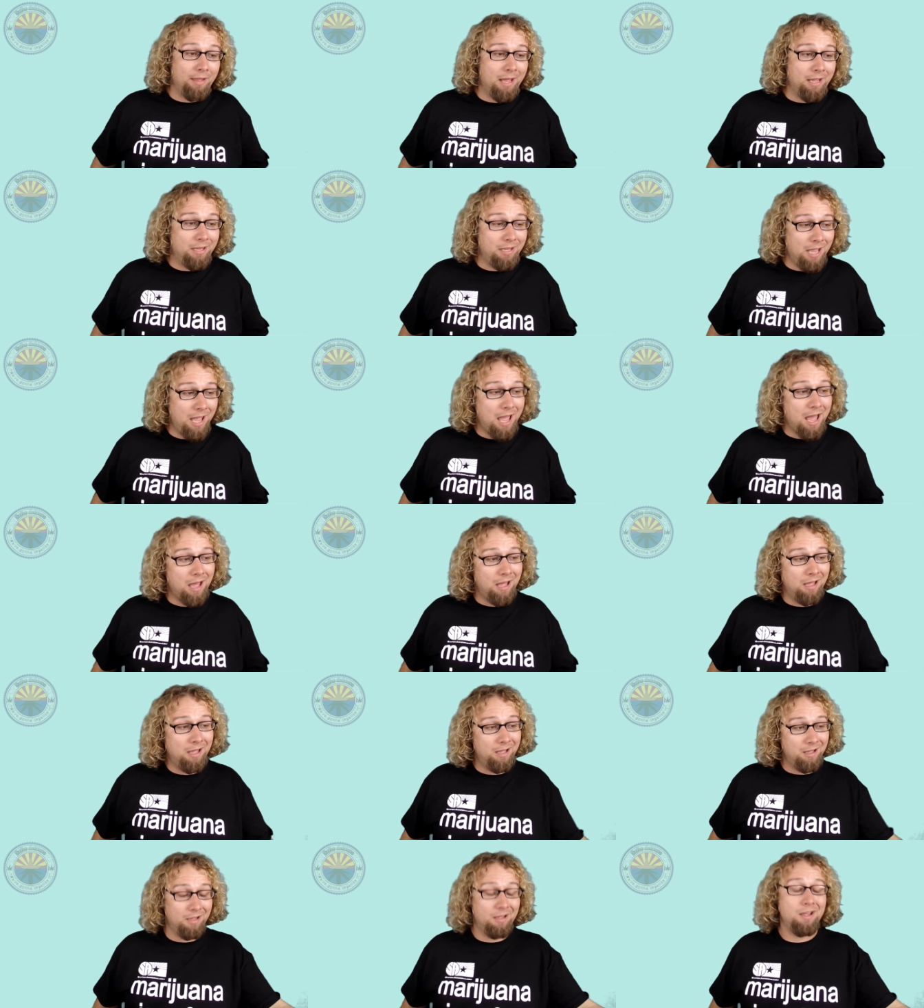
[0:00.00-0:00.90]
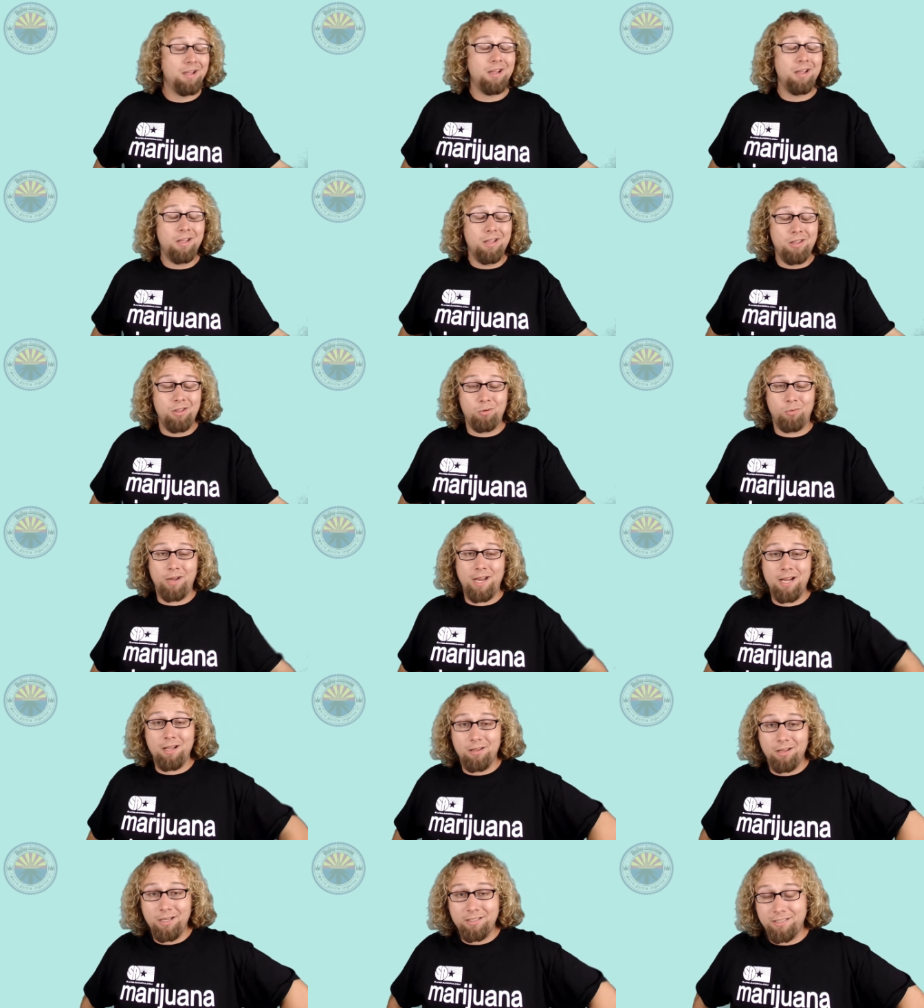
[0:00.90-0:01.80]
like, yeah, the way
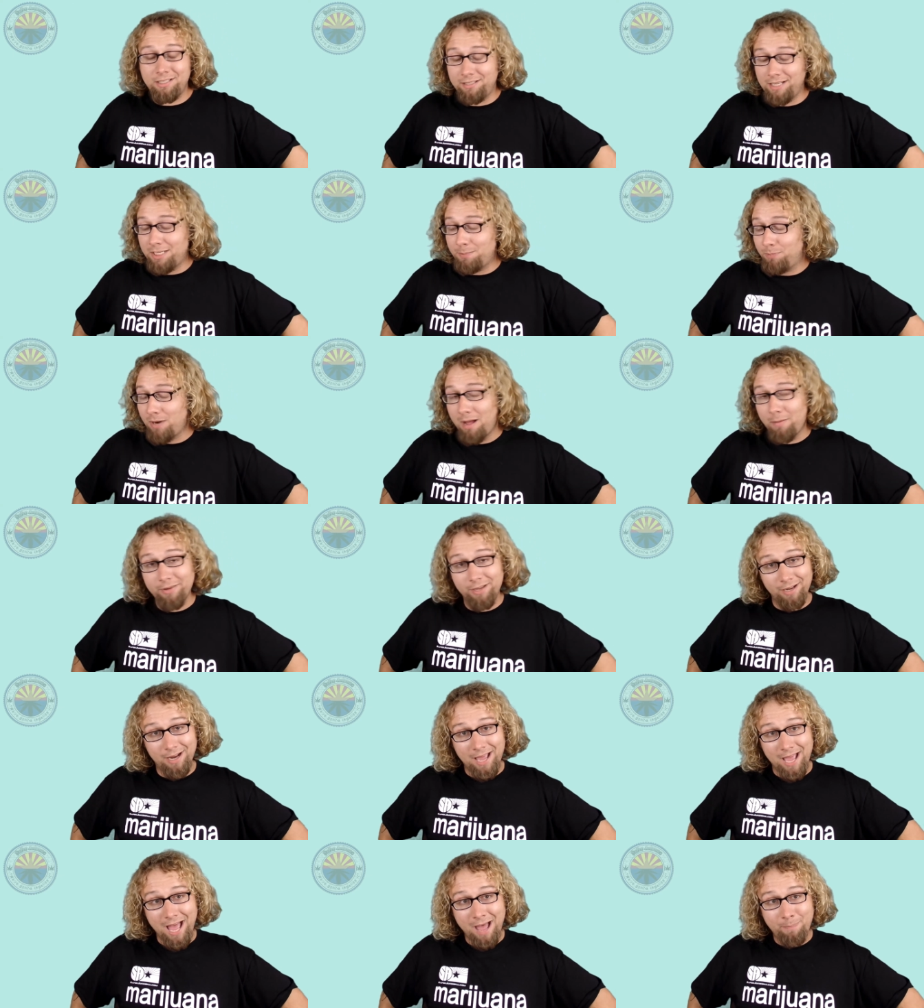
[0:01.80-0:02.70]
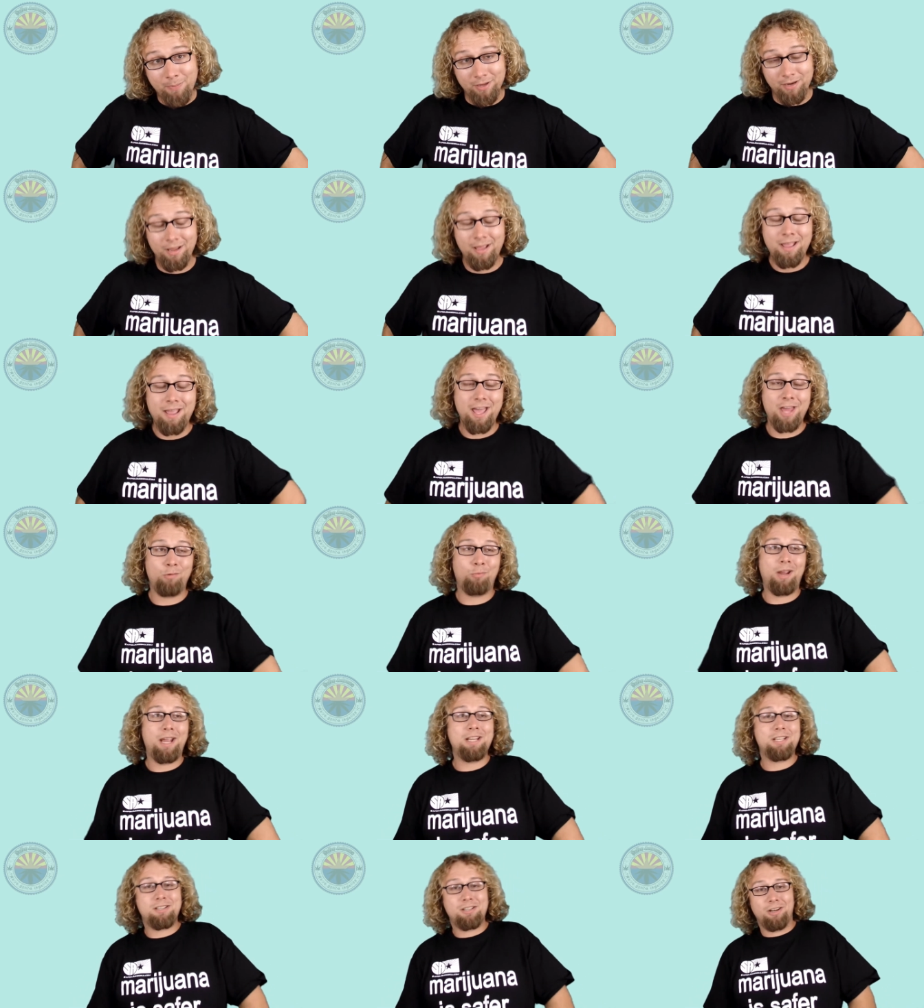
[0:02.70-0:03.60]
it looks is that's probably going to happen. And
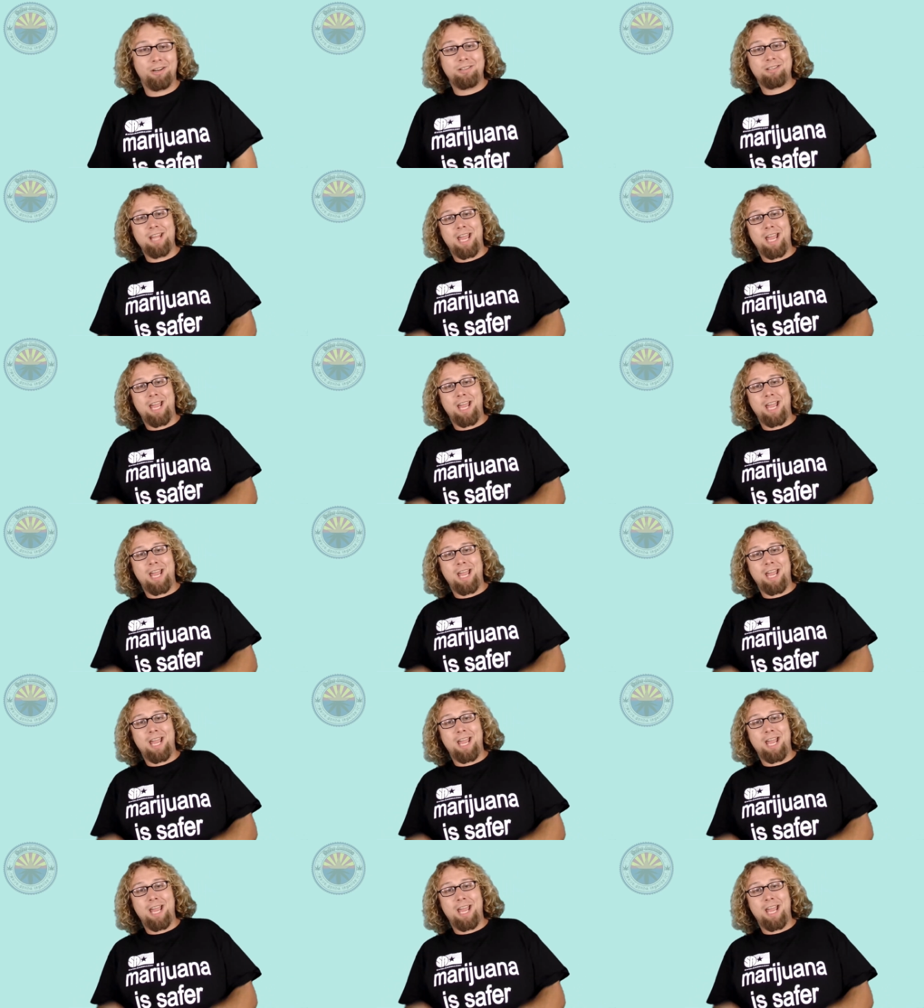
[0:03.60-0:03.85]
Ray Stern's